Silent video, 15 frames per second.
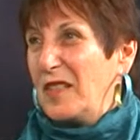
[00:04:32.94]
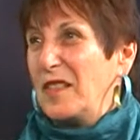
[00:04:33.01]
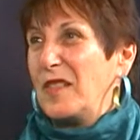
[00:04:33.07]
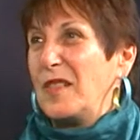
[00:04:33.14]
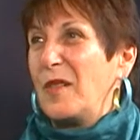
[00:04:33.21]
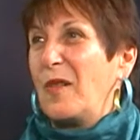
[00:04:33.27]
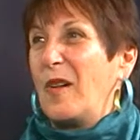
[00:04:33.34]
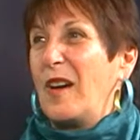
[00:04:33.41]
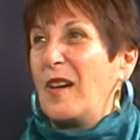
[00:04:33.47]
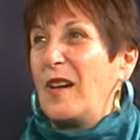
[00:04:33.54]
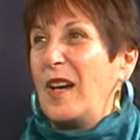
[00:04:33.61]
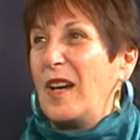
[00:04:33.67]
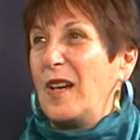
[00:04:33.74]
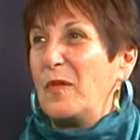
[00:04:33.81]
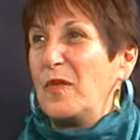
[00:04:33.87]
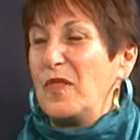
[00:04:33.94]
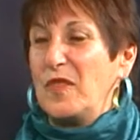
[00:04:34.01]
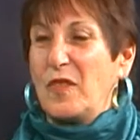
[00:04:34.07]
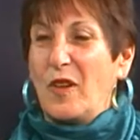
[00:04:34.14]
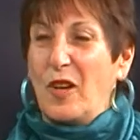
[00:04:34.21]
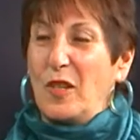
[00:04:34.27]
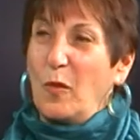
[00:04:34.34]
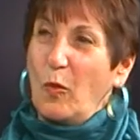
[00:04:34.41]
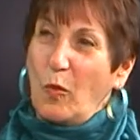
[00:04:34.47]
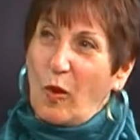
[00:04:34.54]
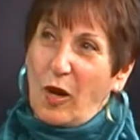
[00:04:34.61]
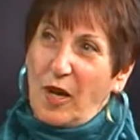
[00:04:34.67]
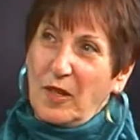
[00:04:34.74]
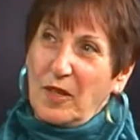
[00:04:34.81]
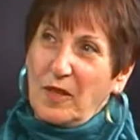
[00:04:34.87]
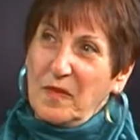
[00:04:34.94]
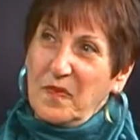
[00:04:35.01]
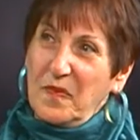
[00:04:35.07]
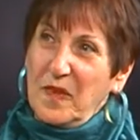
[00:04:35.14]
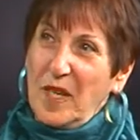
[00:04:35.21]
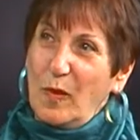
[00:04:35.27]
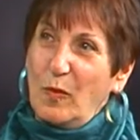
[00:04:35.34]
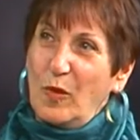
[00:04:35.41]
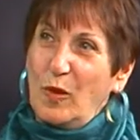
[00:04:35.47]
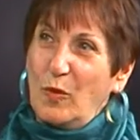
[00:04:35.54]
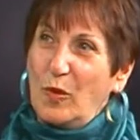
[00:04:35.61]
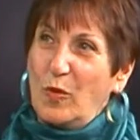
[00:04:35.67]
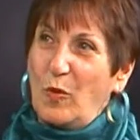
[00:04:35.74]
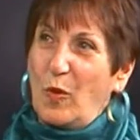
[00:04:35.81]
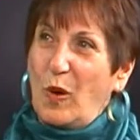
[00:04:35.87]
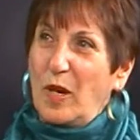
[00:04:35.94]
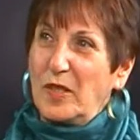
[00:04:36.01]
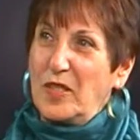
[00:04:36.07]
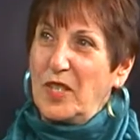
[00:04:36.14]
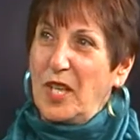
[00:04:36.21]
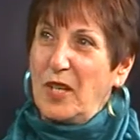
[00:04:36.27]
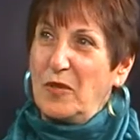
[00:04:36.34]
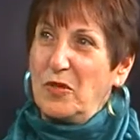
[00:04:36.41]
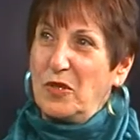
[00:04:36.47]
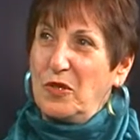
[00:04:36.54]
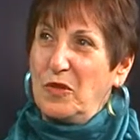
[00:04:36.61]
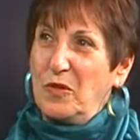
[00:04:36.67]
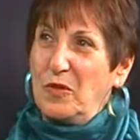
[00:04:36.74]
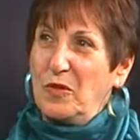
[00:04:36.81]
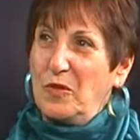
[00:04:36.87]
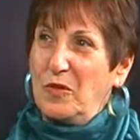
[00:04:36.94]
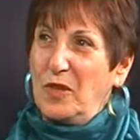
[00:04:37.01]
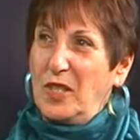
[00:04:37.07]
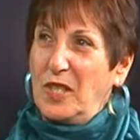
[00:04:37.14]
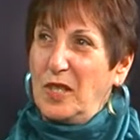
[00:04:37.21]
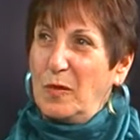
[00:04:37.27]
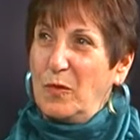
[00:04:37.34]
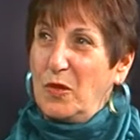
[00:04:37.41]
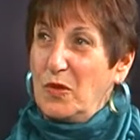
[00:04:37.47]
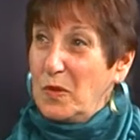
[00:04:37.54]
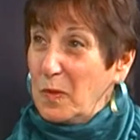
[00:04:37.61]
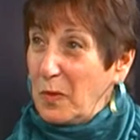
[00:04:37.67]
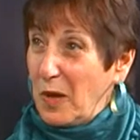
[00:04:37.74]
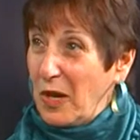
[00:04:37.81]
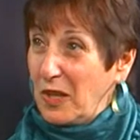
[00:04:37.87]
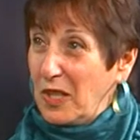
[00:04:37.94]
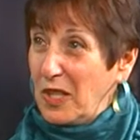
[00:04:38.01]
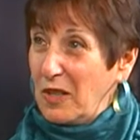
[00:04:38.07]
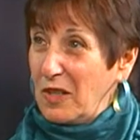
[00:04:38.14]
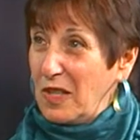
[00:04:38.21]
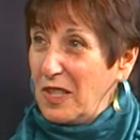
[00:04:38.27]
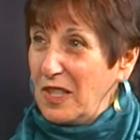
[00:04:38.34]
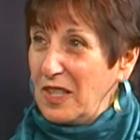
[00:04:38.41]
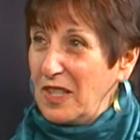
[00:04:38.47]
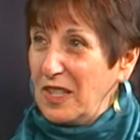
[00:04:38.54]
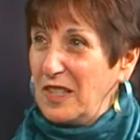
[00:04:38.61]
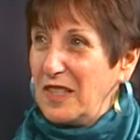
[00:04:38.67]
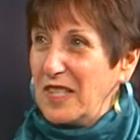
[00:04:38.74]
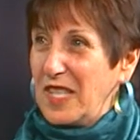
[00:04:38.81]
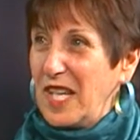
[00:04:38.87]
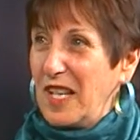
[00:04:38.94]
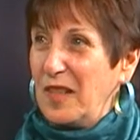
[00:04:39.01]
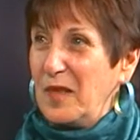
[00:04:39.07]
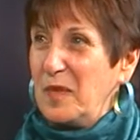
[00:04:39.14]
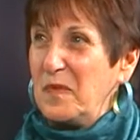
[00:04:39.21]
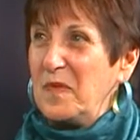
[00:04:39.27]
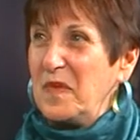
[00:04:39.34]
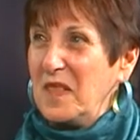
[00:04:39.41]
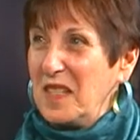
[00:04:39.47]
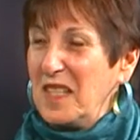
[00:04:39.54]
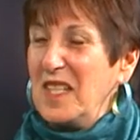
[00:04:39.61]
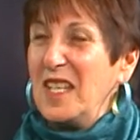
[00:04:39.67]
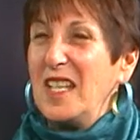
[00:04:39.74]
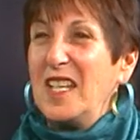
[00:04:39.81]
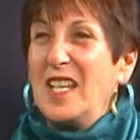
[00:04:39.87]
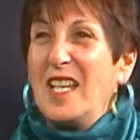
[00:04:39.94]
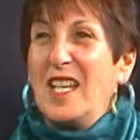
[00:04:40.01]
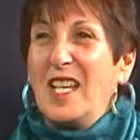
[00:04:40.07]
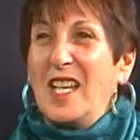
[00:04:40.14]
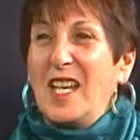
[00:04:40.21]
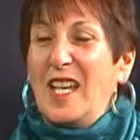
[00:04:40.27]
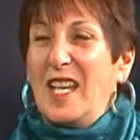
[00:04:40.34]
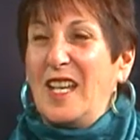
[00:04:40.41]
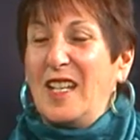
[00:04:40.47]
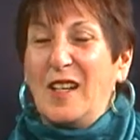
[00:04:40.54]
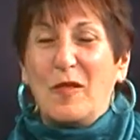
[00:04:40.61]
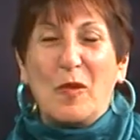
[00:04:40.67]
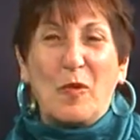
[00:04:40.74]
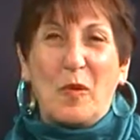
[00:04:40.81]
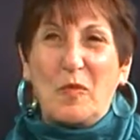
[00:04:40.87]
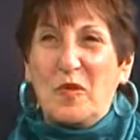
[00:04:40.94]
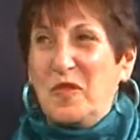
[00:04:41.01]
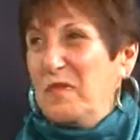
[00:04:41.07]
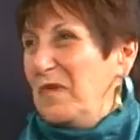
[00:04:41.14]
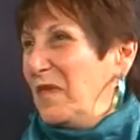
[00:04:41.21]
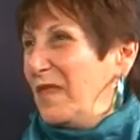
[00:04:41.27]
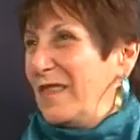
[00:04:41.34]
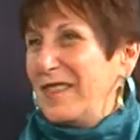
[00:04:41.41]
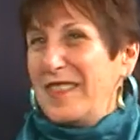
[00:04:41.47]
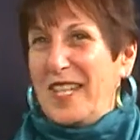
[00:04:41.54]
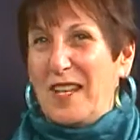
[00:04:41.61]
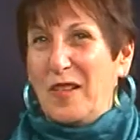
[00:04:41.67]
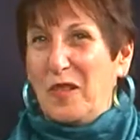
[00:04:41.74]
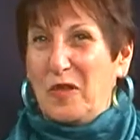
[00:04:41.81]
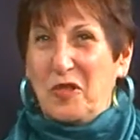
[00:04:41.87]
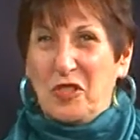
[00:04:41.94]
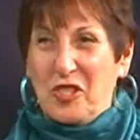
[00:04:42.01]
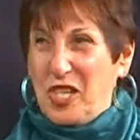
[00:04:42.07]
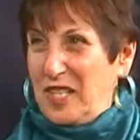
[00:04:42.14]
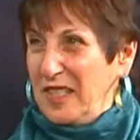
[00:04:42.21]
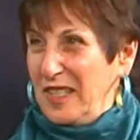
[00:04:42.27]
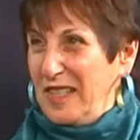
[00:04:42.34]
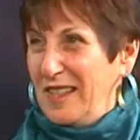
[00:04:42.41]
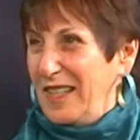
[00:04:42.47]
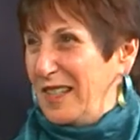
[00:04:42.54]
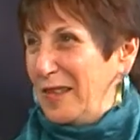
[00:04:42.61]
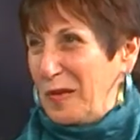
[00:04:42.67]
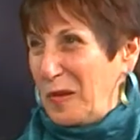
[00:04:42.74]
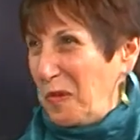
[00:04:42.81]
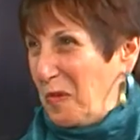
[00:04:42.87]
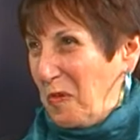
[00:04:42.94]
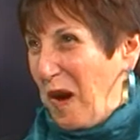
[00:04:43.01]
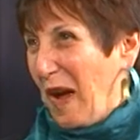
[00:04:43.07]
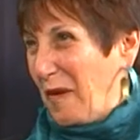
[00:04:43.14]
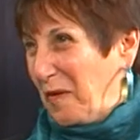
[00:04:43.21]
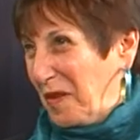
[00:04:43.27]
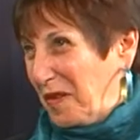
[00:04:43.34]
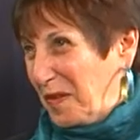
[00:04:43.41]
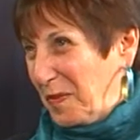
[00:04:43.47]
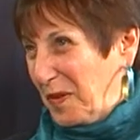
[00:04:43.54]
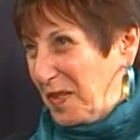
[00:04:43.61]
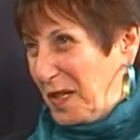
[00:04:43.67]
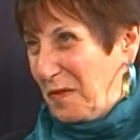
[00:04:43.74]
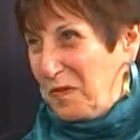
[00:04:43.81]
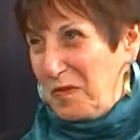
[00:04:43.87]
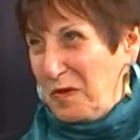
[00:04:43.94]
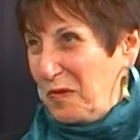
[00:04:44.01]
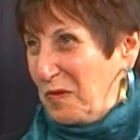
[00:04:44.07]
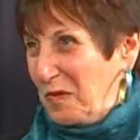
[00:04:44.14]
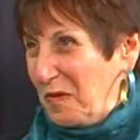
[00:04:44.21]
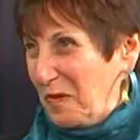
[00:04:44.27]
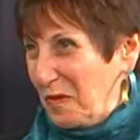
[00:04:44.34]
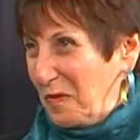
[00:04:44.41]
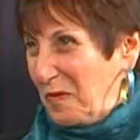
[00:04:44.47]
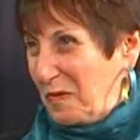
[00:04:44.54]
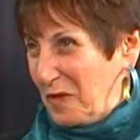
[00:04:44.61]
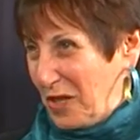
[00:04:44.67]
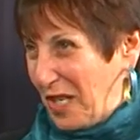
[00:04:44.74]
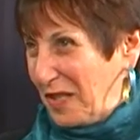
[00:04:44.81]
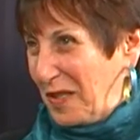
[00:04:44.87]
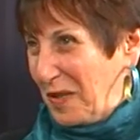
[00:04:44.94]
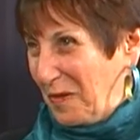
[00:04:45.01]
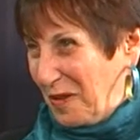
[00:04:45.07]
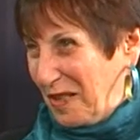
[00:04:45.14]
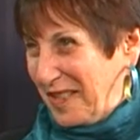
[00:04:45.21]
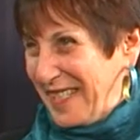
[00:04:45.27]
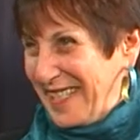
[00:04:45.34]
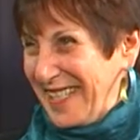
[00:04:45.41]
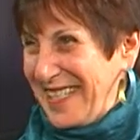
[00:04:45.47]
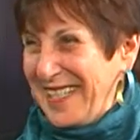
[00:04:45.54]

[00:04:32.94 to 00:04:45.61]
So I was on the water, and we would walk down to the amusement park area in Salem, and everyone would say hello to Jesse. They didn't know who I was, but they knew who Jesse was.